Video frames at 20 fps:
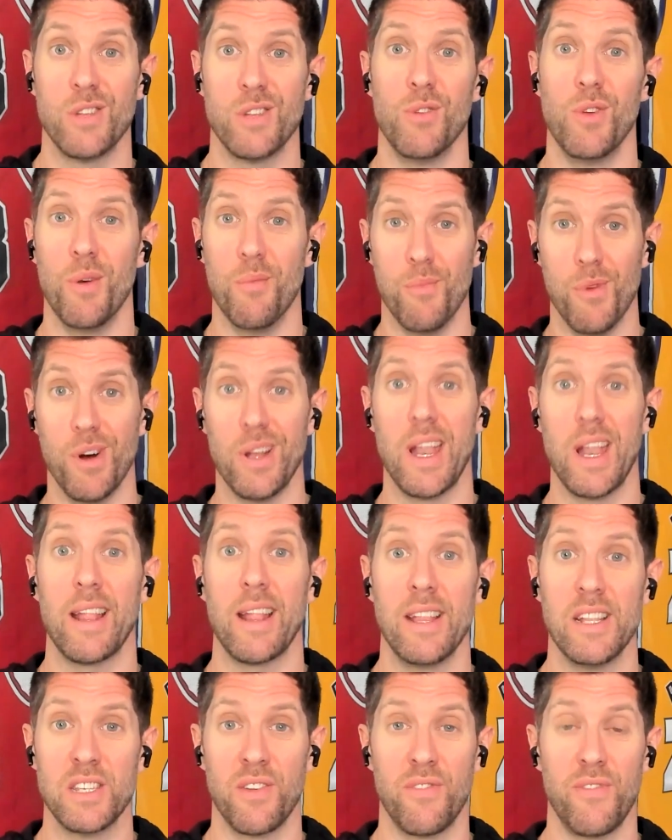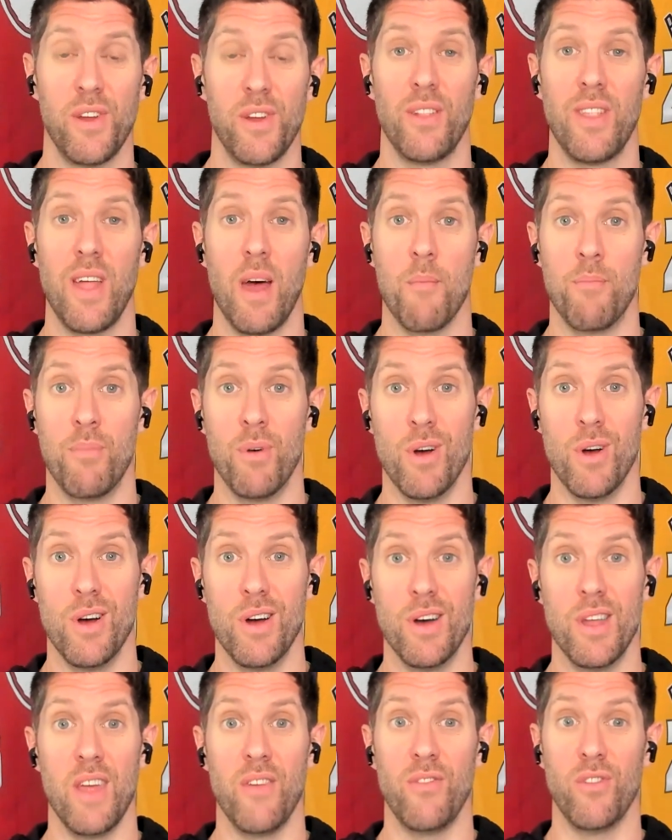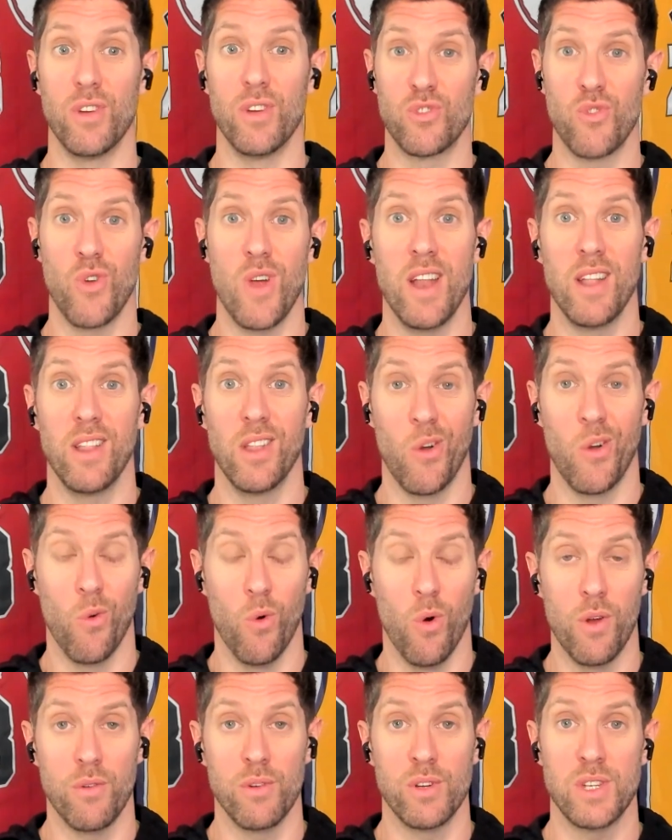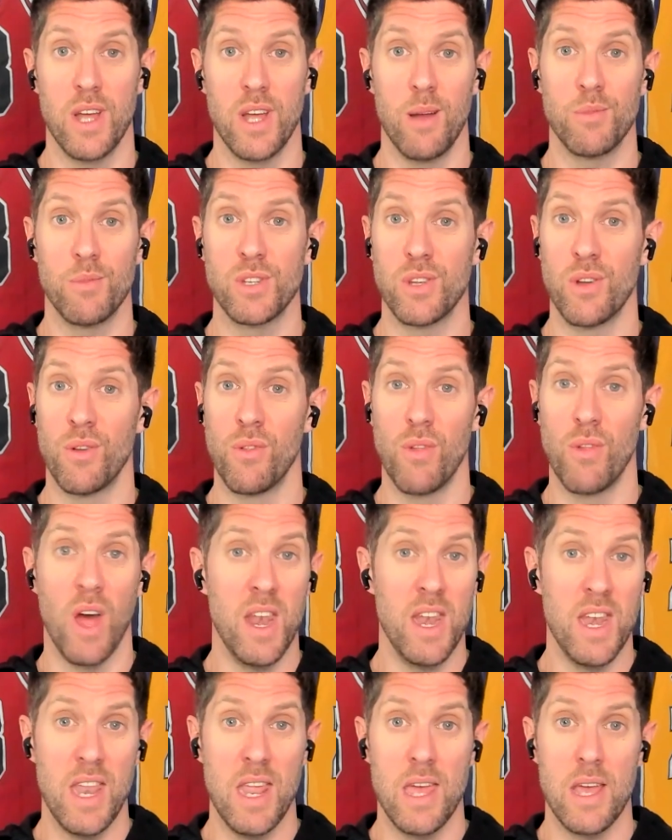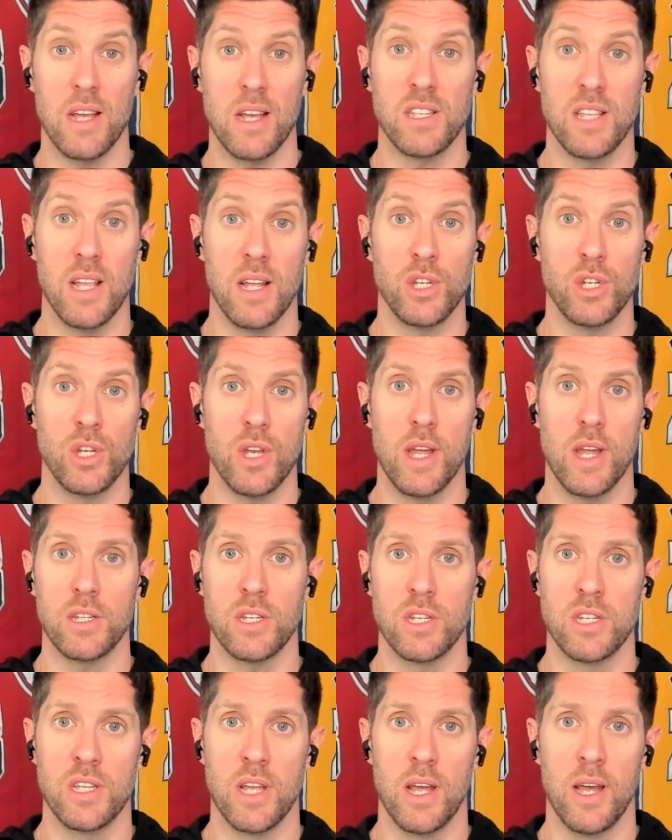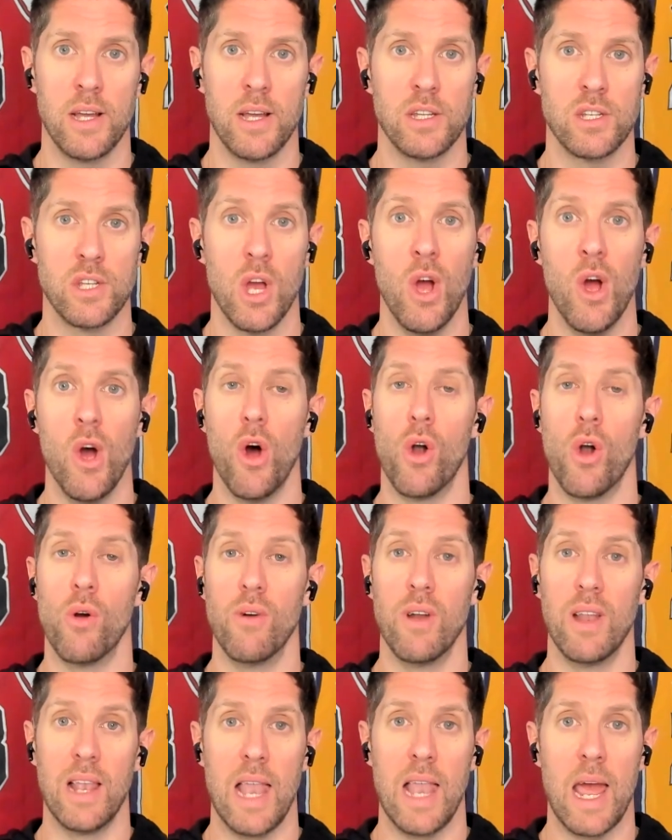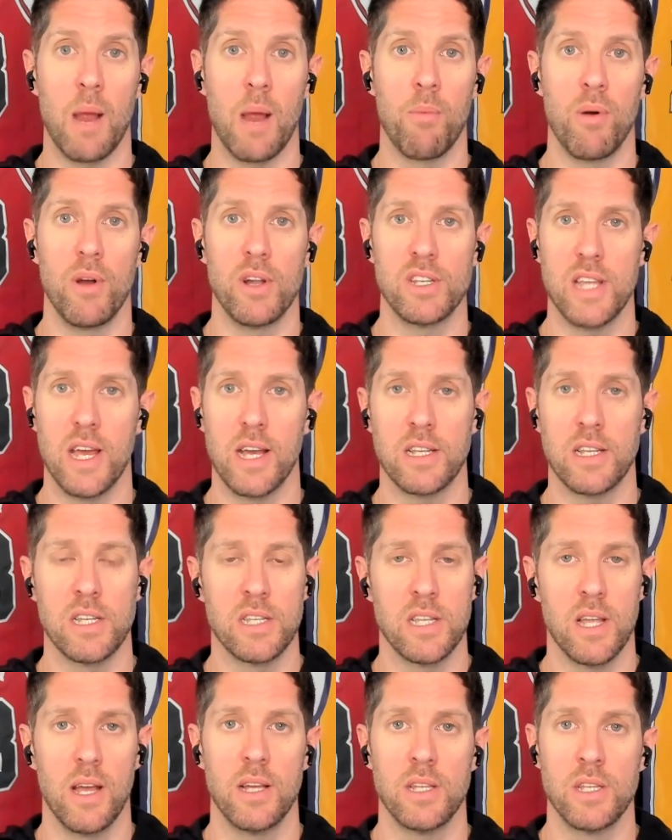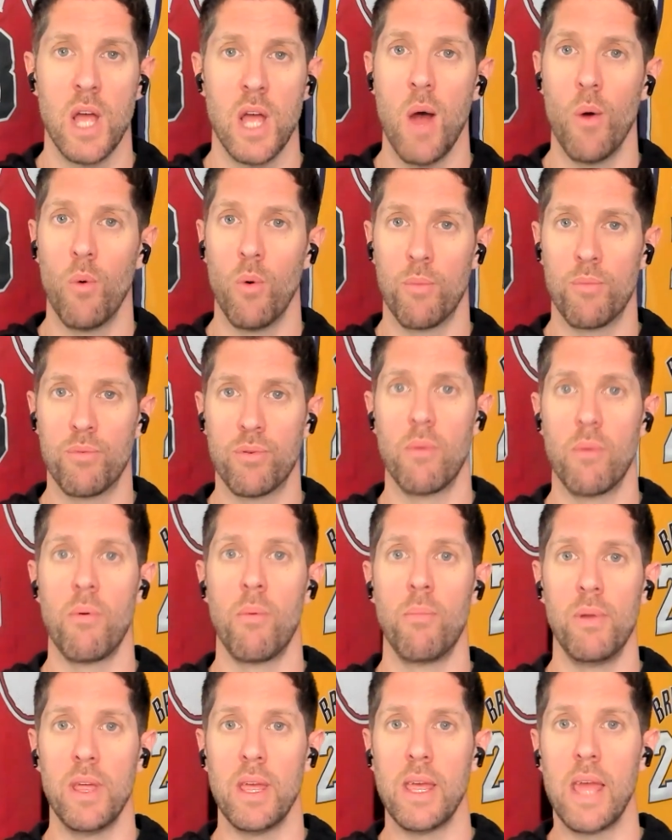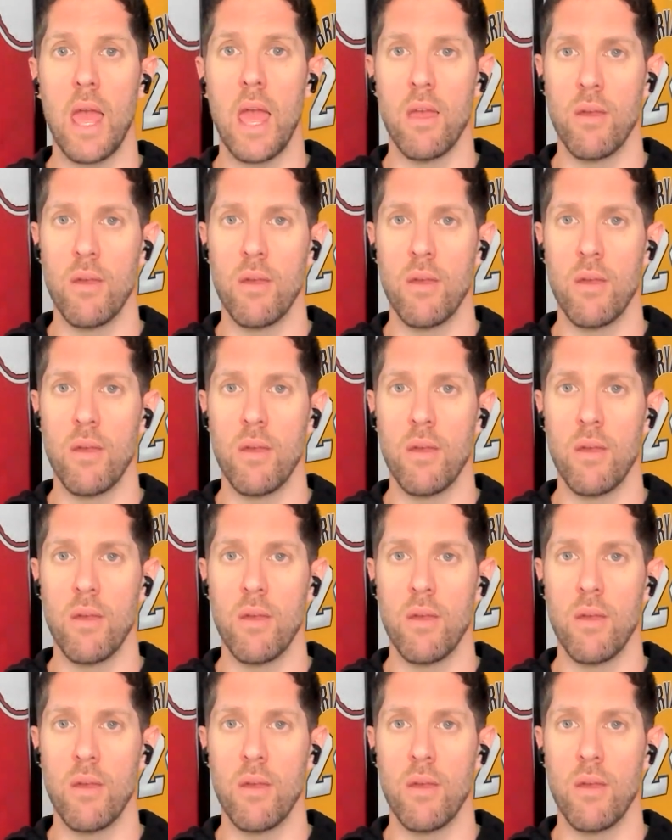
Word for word: So you're more likely to feel that burn if you're training the quadriceps. So a knee extension exercise or a leg press exercise will probably